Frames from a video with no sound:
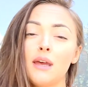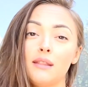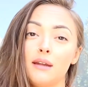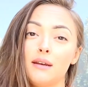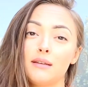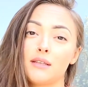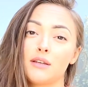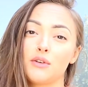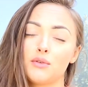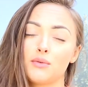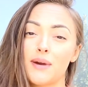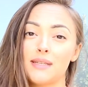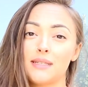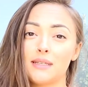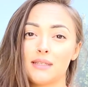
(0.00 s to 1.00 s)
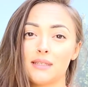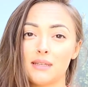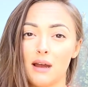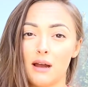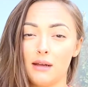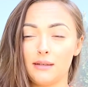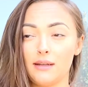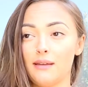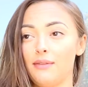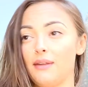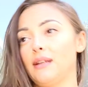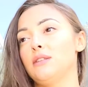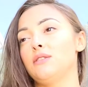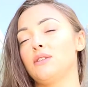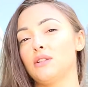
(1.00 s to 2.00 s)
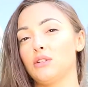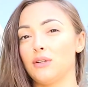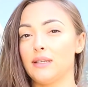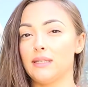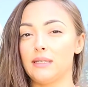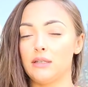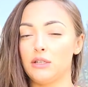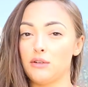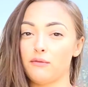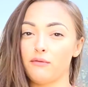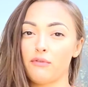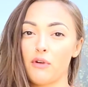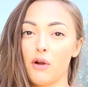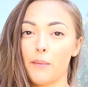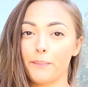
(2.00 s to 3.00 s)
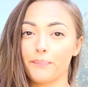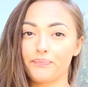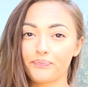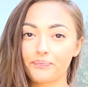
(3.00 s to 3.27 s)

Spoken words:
then it's a good way to start, and then you can transition from